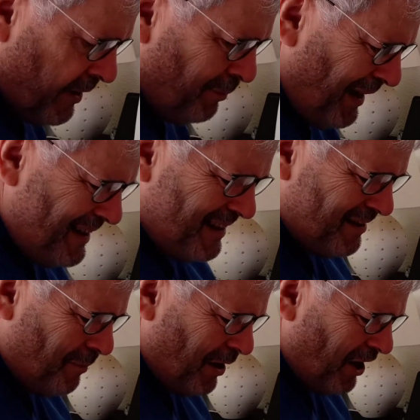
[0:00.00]
played in
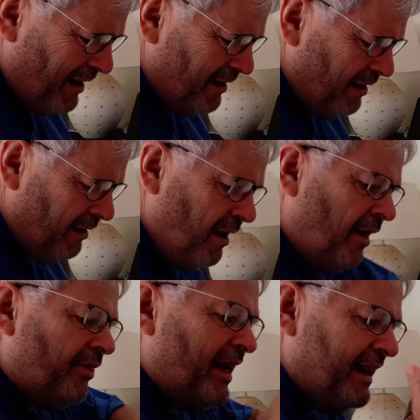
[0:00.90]
the minor,
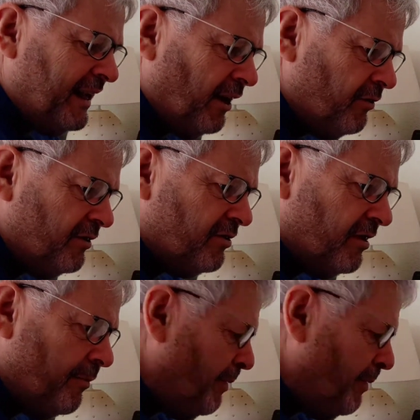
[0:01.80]
then it goes into the